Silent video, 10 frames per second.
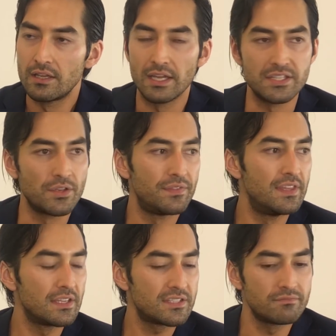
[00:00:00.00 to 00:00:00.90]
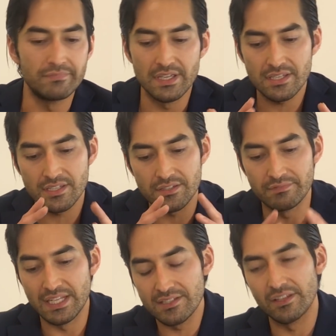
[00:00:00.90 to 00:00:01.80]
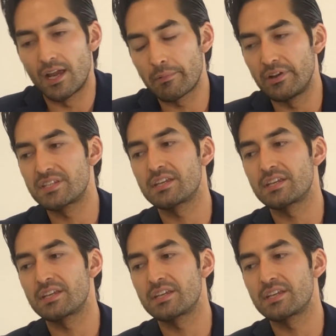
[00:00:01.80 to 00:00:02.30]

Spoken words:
And so this Dean's Library